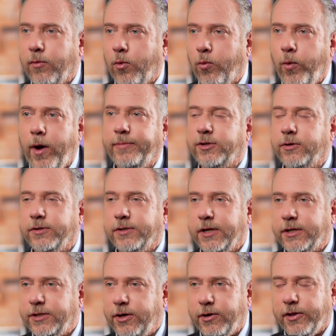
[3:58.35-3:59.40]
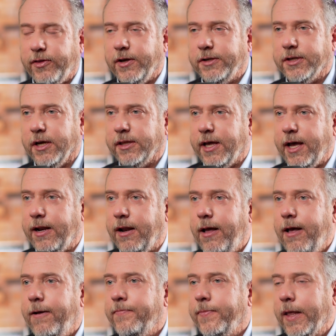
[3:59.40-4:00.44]
Webster's Dictionary and things like that,
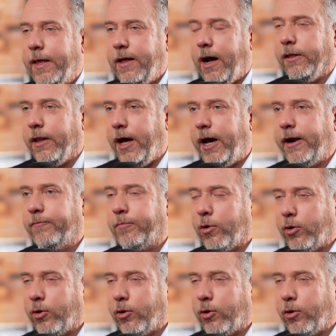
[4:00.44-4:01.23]
a lot of